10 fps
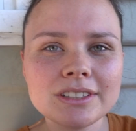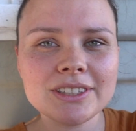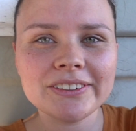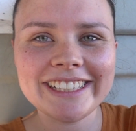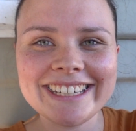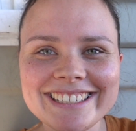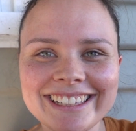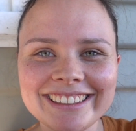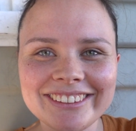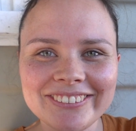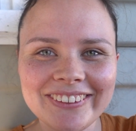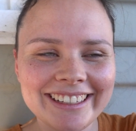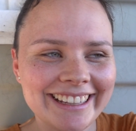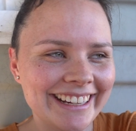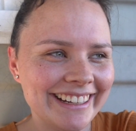So it is a little
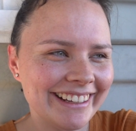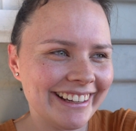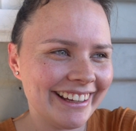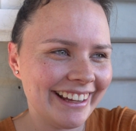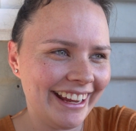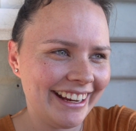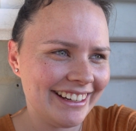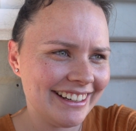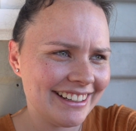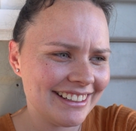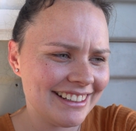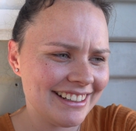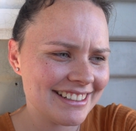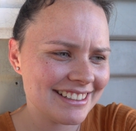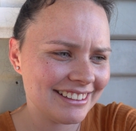while later and
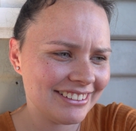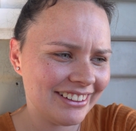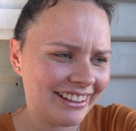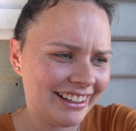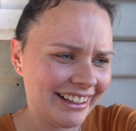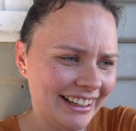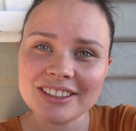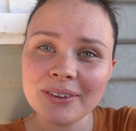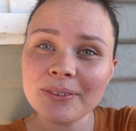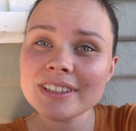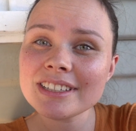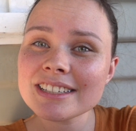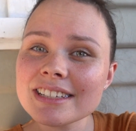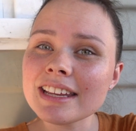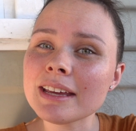this little guy not want
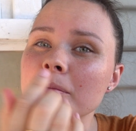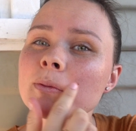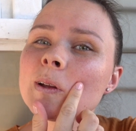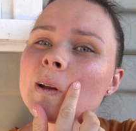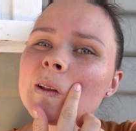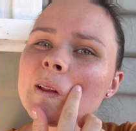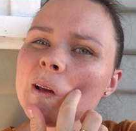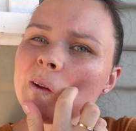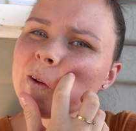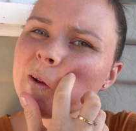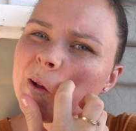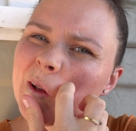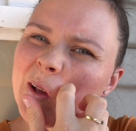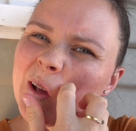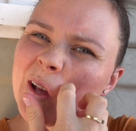to sleep. I think I got
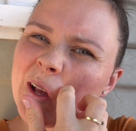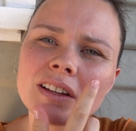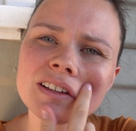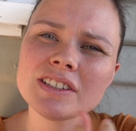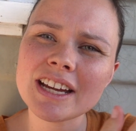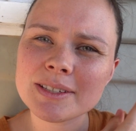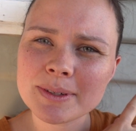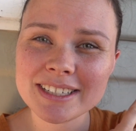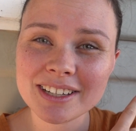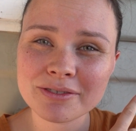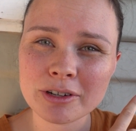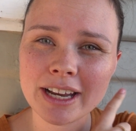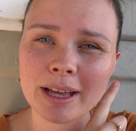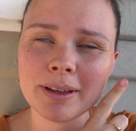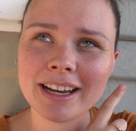Jazz went down for a
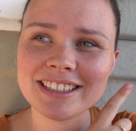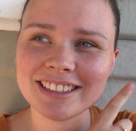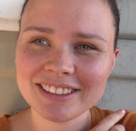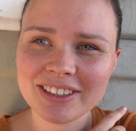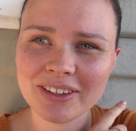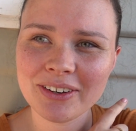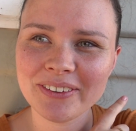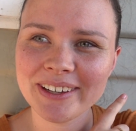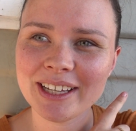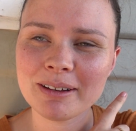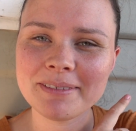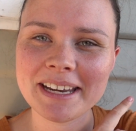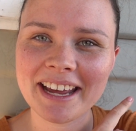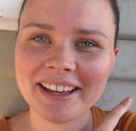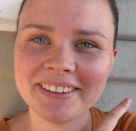nap and I just heard her wake up
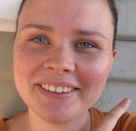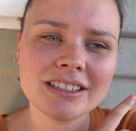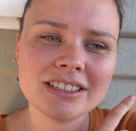now.